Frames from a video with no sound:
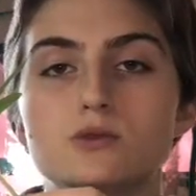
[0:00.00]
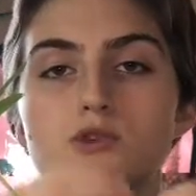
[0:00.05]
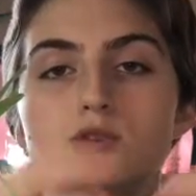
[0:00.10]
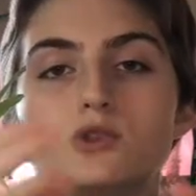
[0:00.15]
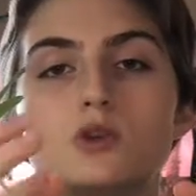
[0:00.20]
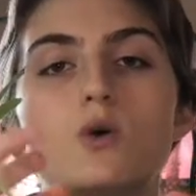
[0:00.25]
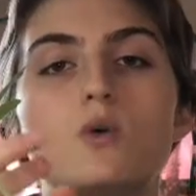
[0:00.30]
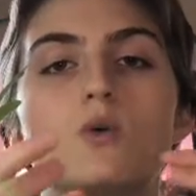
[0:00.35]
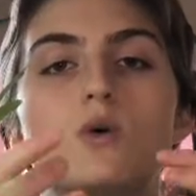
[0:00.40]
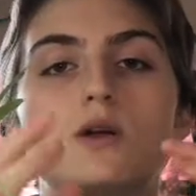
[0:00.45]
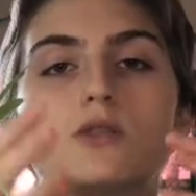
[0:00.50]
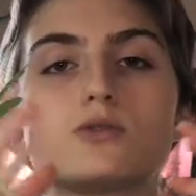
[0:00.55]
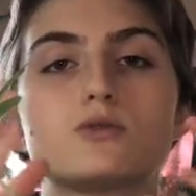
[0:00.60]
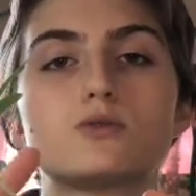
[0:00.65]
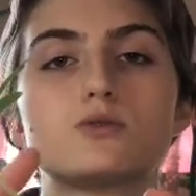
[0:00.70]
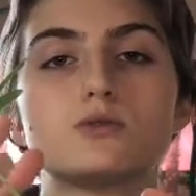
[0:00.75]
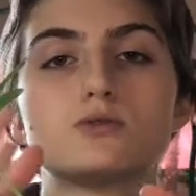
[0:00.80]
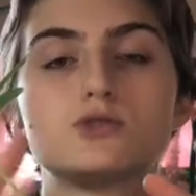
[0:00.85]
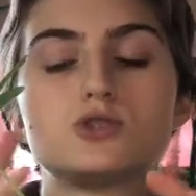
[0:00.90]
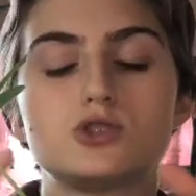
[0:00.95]
You don't want the
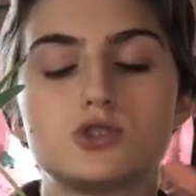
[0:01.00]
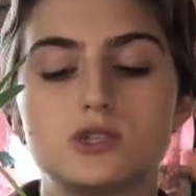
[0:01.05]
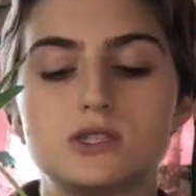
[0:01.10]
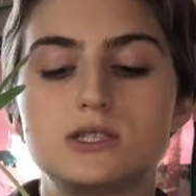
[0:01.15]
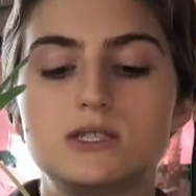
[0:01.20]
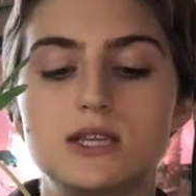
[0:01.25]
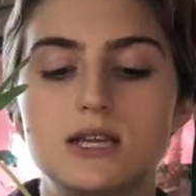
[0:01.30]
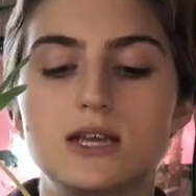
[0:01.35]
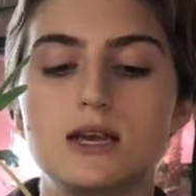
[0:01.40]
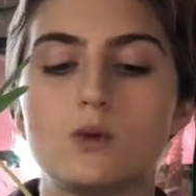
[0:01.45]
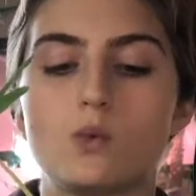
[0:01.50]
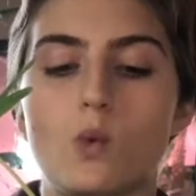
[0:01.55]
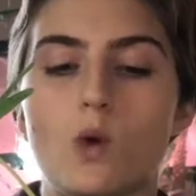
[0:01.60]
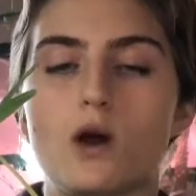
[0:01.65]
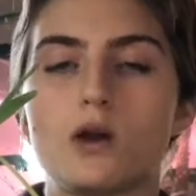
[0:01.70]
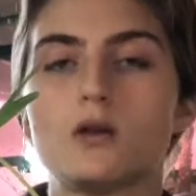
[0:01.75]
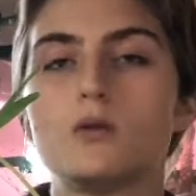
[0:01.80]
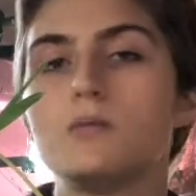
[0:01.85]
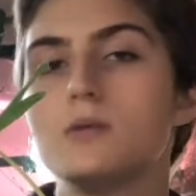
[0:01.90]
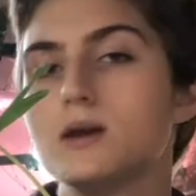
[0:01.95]
roots just sitting in
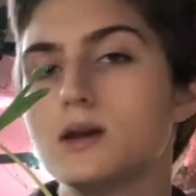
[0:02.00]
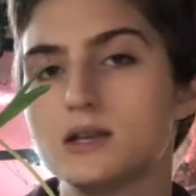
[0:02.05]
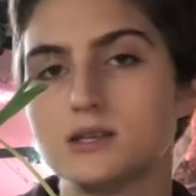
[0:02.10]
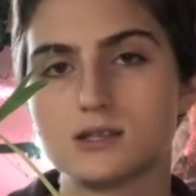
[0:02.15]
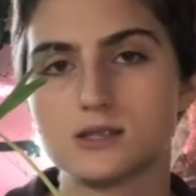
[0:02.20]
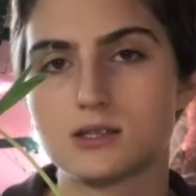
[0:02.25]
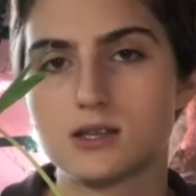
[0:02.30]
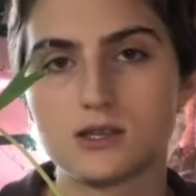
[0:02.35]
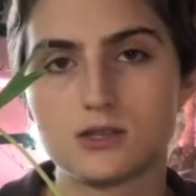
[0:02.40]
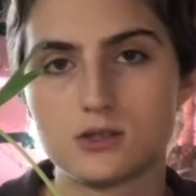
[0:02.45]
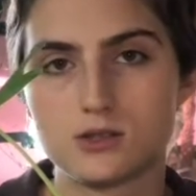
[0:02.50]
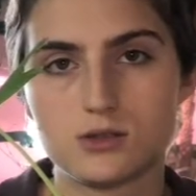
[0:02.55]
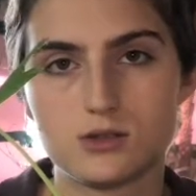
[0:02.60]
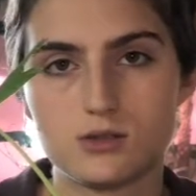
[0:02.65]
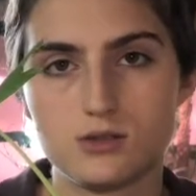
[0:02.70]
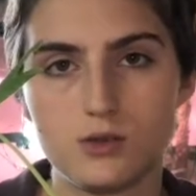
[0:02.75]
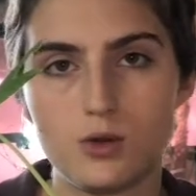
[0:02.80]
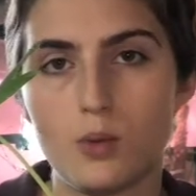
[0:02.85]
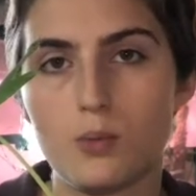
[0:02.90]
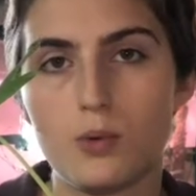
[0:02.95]
water because there's
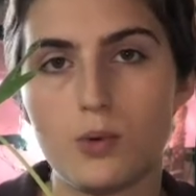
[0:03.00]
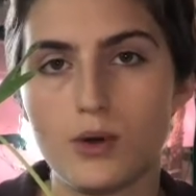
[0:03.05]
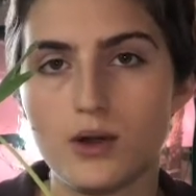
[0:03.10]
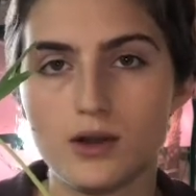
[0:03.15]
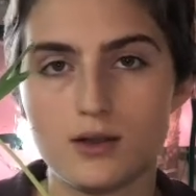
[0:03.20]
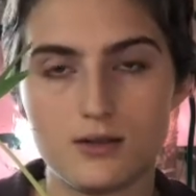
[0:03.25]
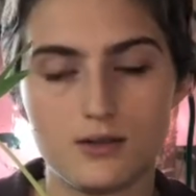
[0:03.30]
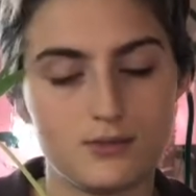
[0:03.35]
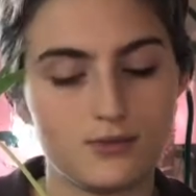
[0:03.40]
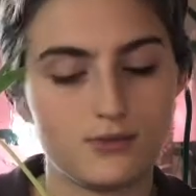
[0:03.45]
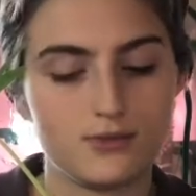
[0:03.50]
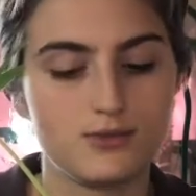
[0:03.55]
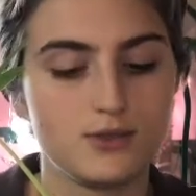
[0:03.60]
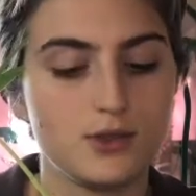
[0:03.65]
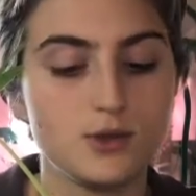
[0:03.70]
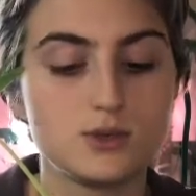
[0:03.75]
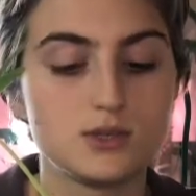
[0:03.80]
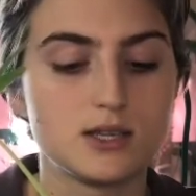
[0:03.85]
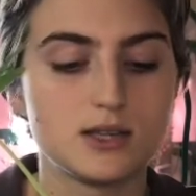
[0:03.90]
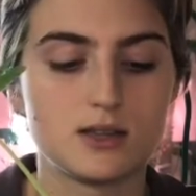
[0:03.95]
no point of
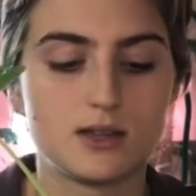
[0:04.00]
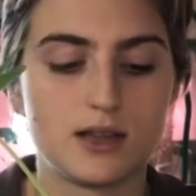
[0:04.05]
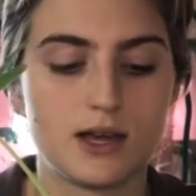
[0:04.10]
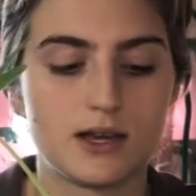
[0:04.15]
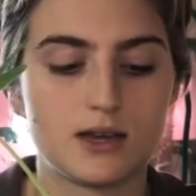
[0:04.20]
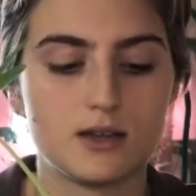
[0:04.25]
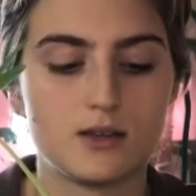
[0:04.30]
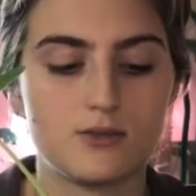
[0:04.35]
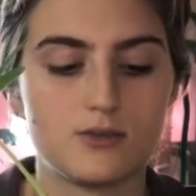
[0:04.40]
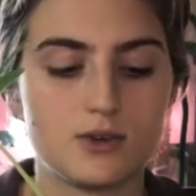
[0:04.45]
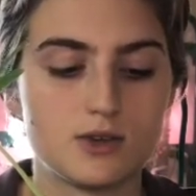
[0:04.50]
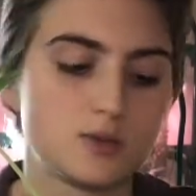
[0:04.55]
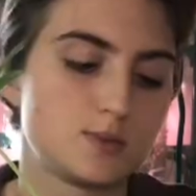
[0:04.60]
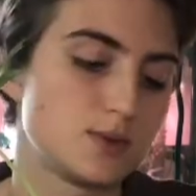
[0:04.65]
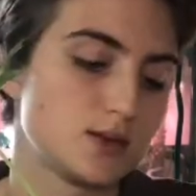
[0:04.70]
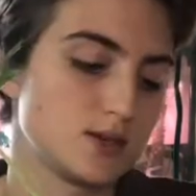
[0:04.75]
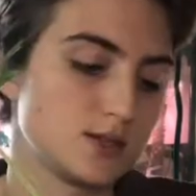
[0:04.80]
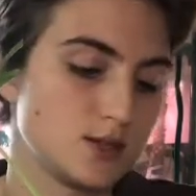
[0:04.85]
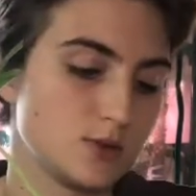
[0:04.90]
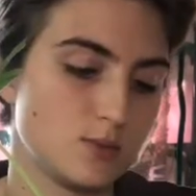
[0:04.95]
using the leca in the first
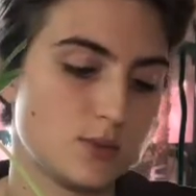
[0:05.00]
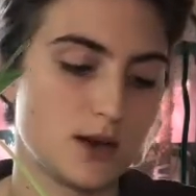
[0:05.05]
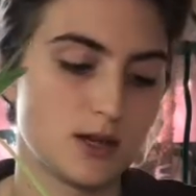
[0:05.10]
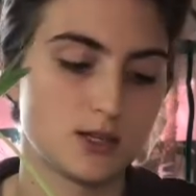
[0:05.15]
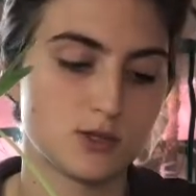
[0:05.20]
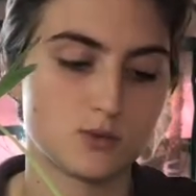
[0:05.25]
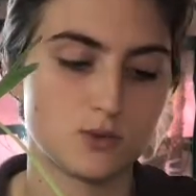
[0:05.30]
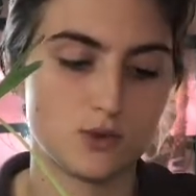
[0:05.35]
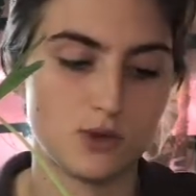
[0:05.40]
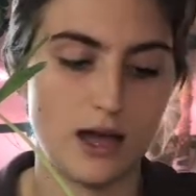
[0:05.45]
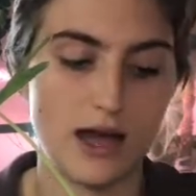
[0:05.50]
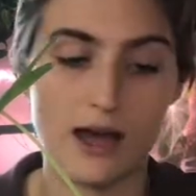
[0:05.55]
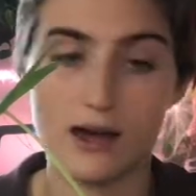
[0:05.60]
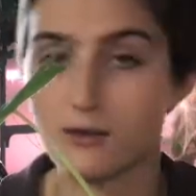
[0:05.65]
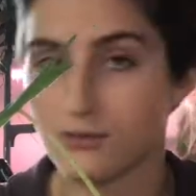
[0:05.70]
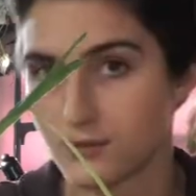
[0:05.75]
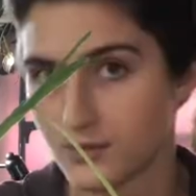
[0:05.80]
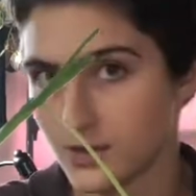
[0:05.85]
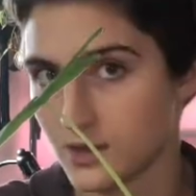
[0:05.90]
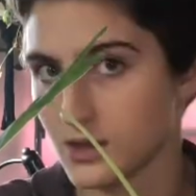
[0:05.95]
place. You might as well have
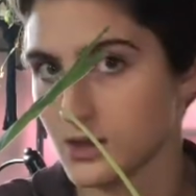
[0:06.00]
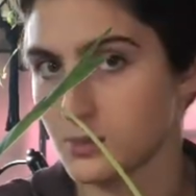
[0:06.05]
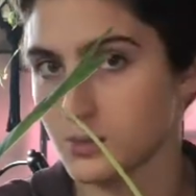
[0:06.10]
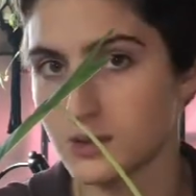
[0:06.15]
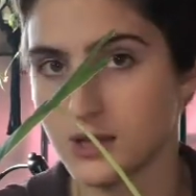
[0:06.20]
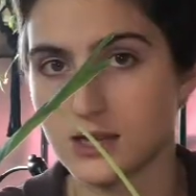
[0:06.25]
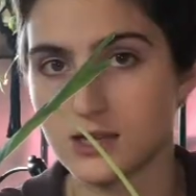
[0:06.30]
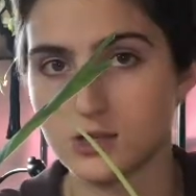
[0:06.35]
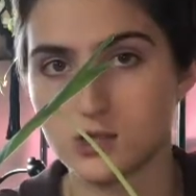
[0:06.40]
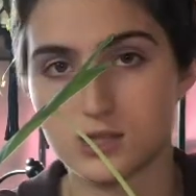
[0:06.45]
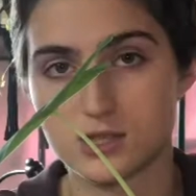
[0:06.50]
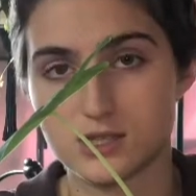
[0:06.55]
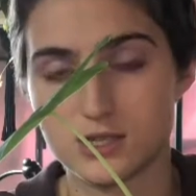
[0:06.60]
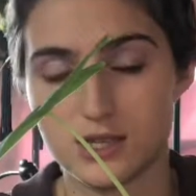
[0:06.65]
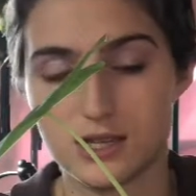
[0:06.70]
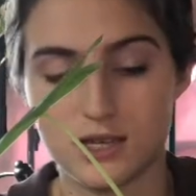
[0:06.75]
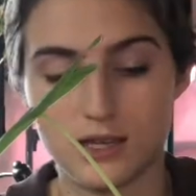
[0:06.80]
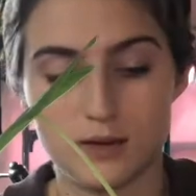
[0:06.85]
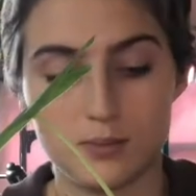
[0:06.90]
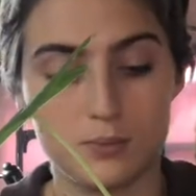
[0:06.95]
the plant just sitting
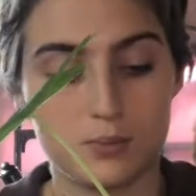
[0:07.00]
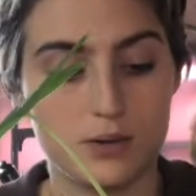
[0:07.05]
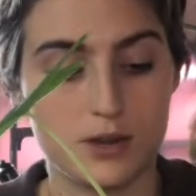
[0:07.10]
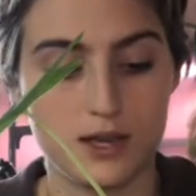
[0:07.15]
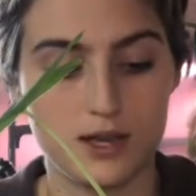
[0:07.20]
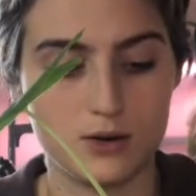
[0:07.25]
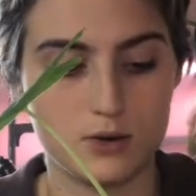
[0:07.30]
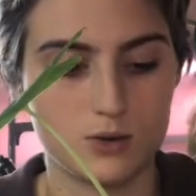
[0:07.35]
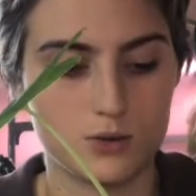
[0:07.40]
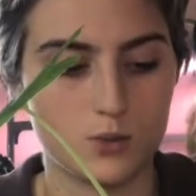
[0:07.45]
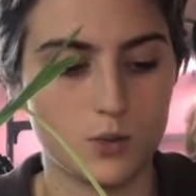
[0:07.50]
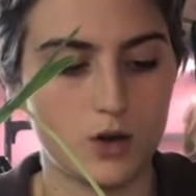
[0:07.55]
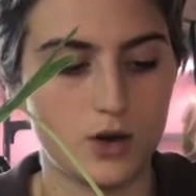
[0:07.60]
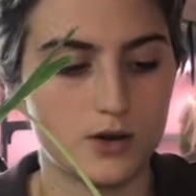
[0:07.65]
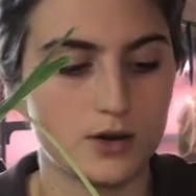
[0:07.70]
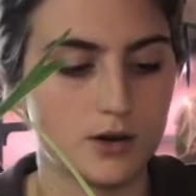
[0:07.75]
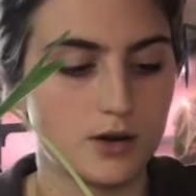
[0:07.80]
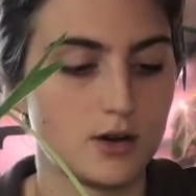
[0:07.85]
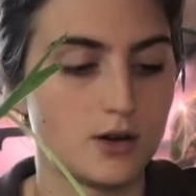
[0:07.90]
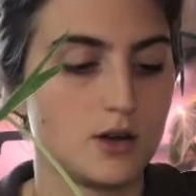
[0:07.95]
in plain old
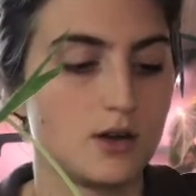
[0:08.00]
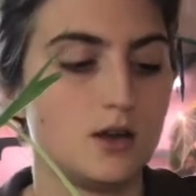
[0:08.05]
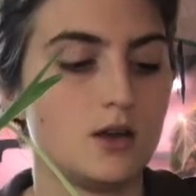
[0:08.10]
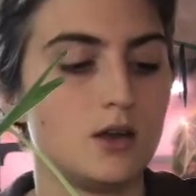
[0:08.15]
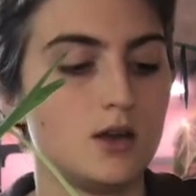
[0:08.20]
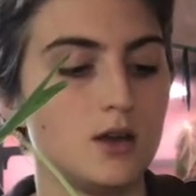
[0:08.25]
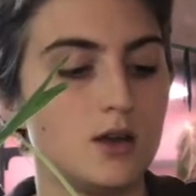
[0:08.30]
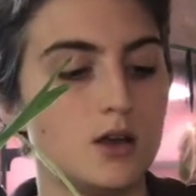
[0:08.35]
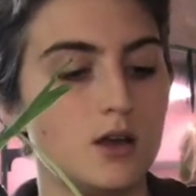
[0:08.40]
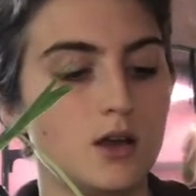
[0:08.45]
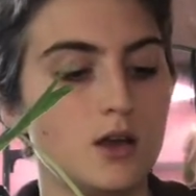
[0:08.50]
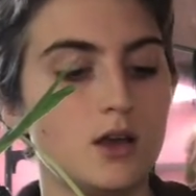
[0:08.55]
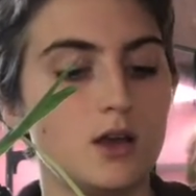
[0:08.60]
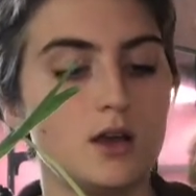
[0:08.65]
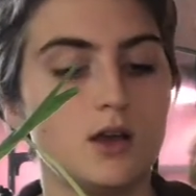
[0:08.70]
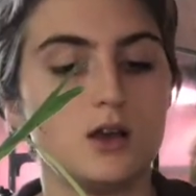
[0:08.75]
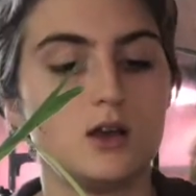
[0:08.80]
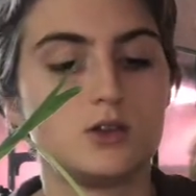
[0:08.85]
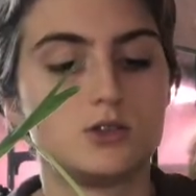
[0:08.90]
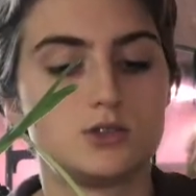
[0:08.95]
water.
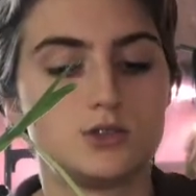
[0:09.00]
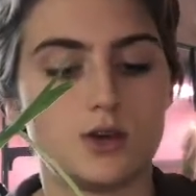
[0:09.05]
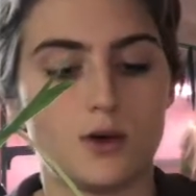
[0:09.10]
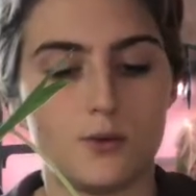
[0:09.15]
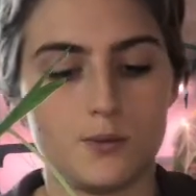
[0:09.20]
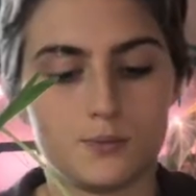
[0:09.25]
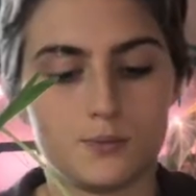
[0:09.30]
So